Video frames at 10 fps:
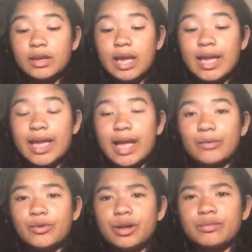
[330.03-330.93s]
I
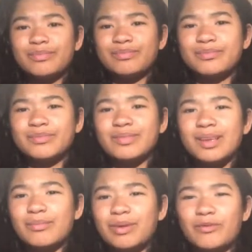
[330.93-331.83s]
had one
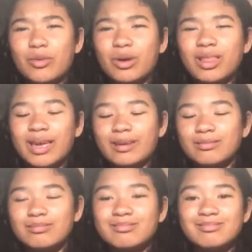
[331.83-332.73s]
before, like,
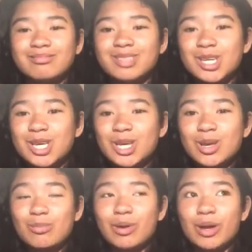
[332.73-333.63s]

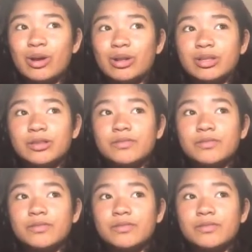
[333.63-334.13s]
but on, uh,